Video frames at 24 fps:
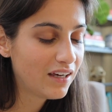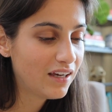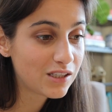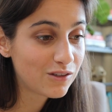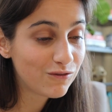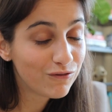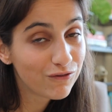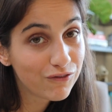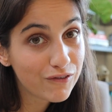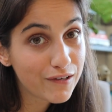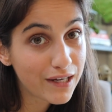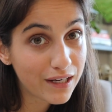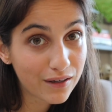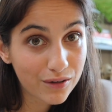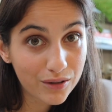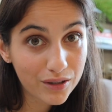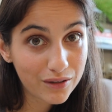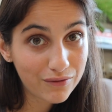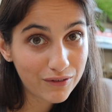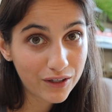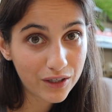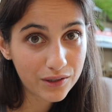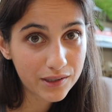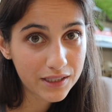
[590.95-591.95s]
It's
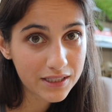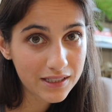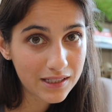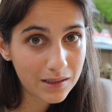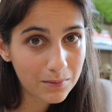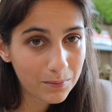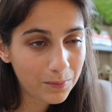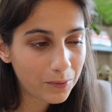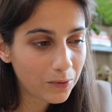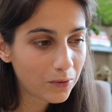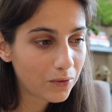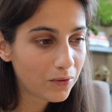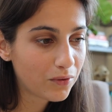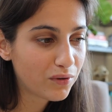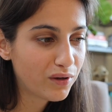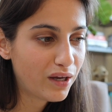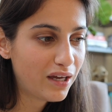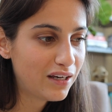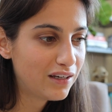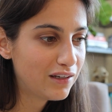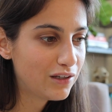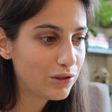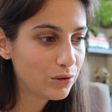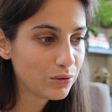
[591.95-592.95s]
very, very
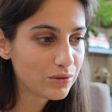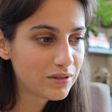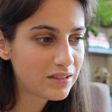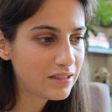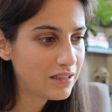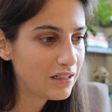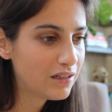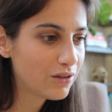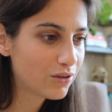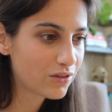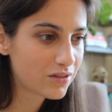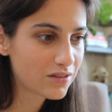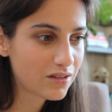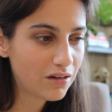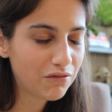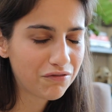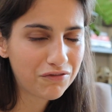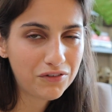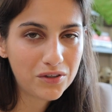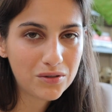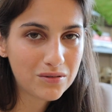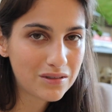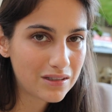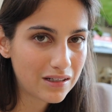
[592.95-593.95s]
simple and you'll see
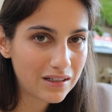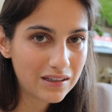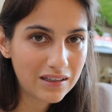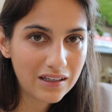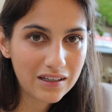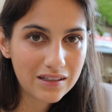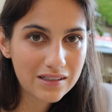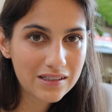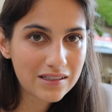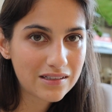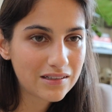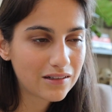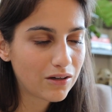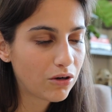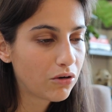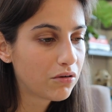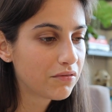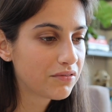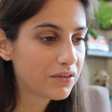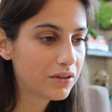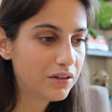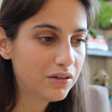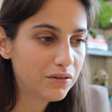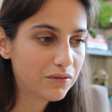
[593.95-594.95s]
yourself using
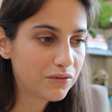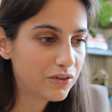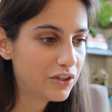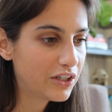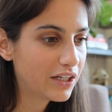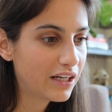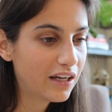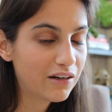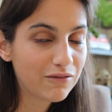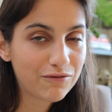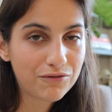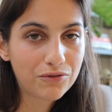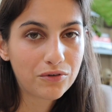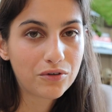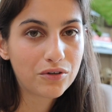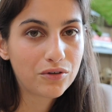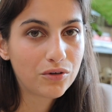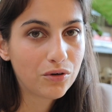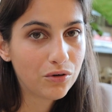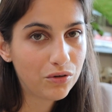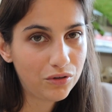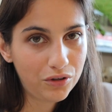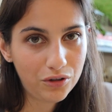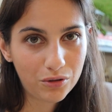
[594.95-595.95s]
this over and over again
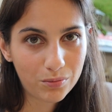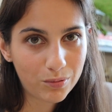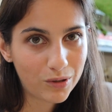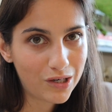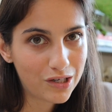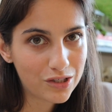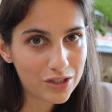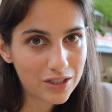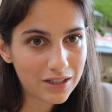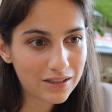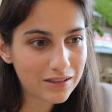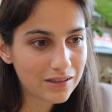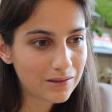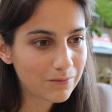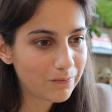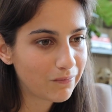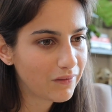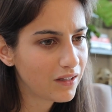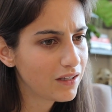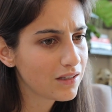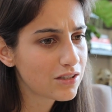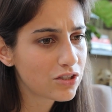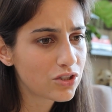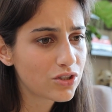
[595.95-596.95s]
for all your
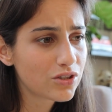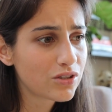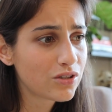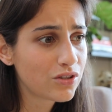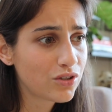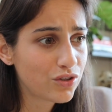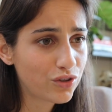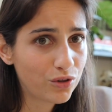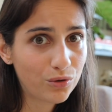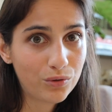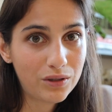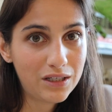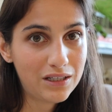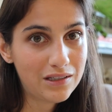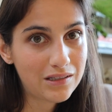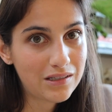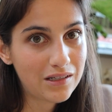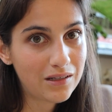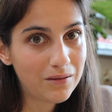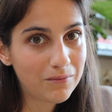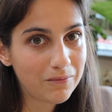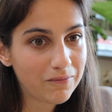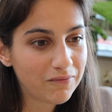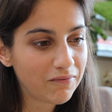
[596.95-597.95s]
projects. It's just so
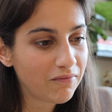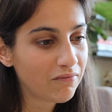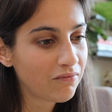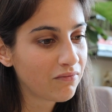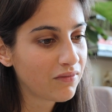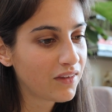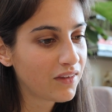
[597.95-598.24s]
easy.